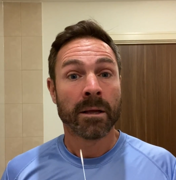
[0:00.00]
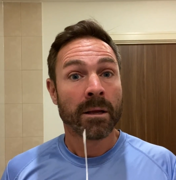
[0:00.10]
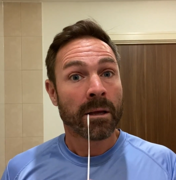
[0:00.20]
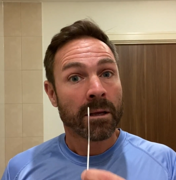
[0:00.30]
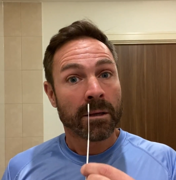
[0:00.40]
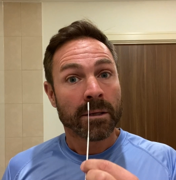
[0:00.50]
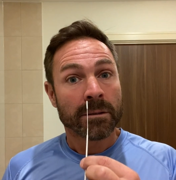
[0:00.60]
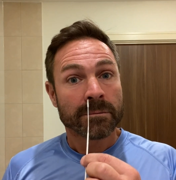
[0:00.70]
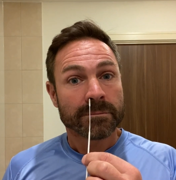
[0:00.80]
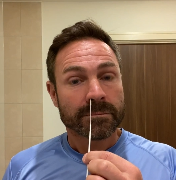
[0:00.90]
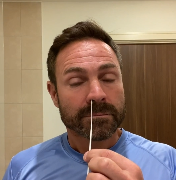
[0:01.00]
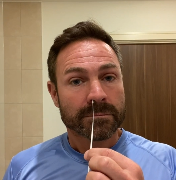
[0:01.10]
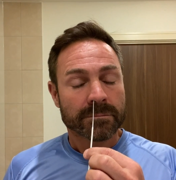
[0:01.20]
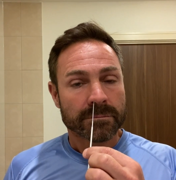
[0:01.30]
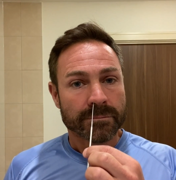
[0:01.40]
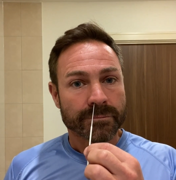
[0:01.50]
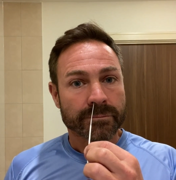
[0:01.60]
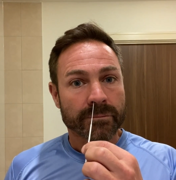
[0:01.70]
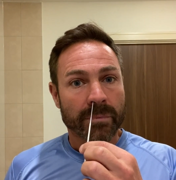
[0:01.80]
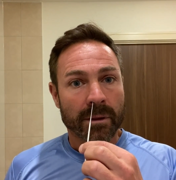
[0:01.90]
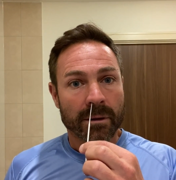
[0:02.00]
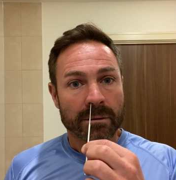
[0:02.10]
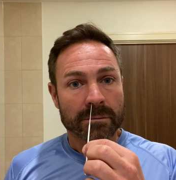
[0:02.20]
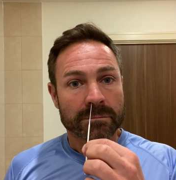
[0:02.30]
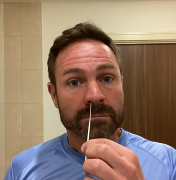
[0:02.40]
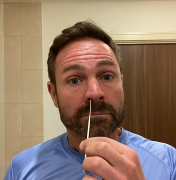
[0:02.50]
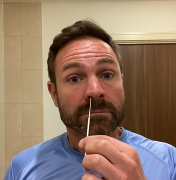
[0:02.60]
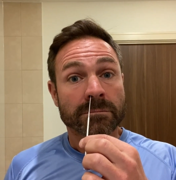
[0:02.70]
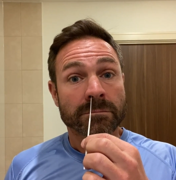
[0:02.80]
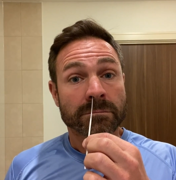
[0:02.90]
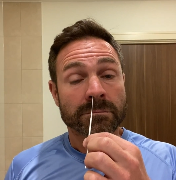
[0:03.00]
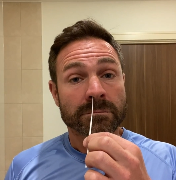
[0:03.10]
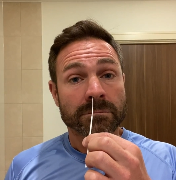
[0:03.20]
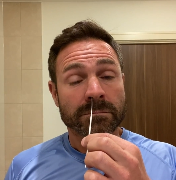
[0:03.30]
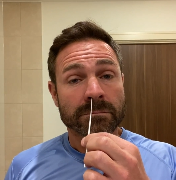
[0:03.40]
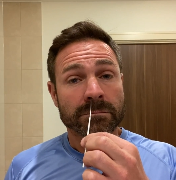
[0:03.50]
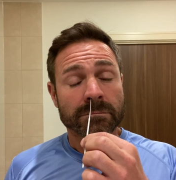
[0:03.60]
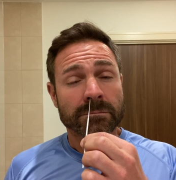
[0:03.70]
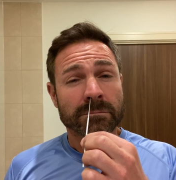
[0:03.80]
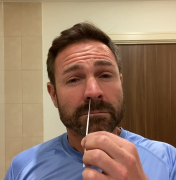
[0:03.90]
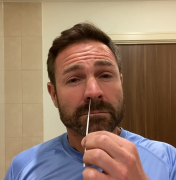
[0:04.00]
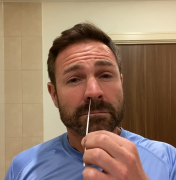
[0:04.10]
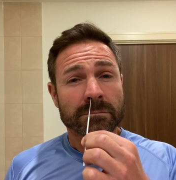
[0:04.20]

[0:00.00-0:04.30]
(no one is talking)